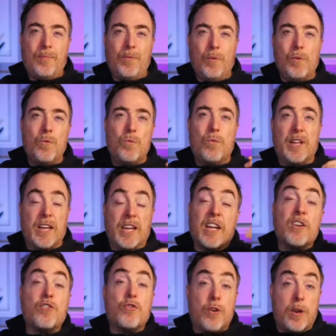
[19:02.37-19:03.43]
really
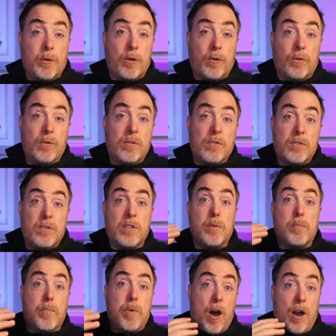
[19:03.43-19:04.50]
contribute to the
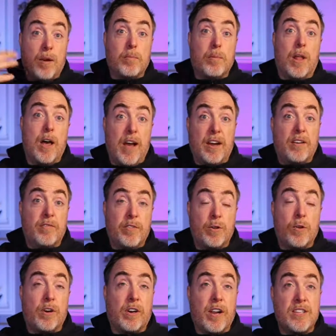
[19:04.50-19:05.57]
bottom line of the
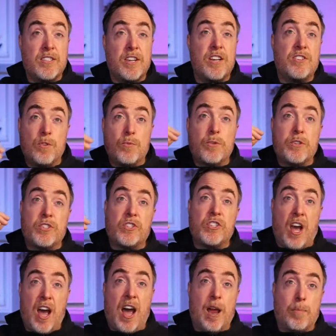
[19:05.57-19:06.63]
organization, which is
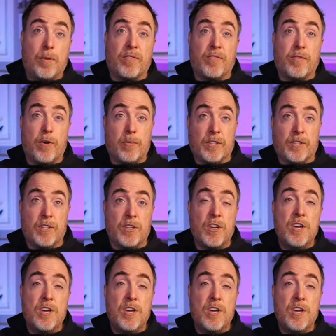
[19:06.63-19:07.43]
high performance.